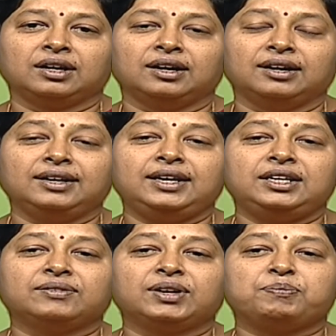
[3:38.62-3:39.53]
Early
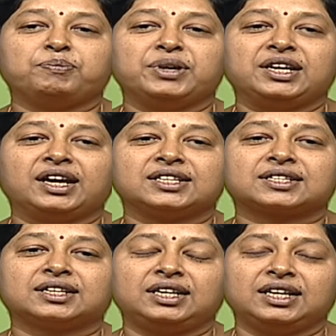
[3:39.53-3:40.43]
development has
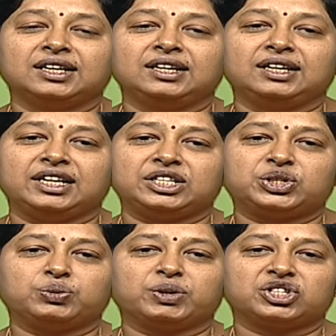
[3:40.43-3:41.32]
critical links
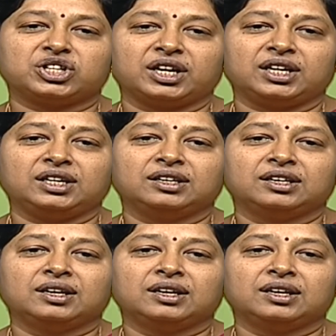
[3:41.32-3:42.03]
to a child